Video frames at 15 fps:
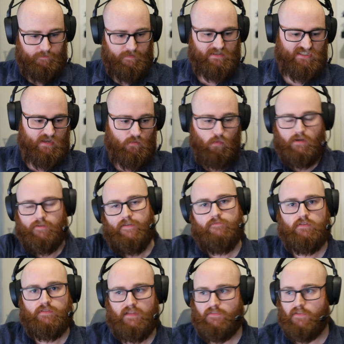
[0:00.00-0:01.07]
basically one of
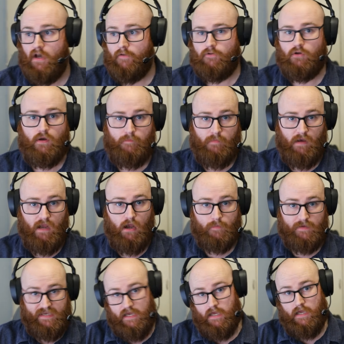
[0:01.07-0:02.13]
everything that I've got in my
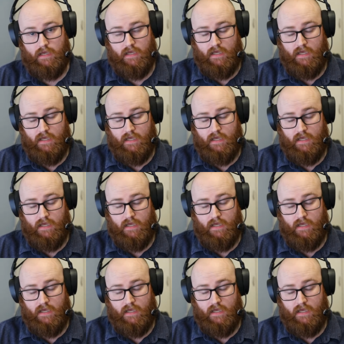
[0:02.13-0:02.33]
army here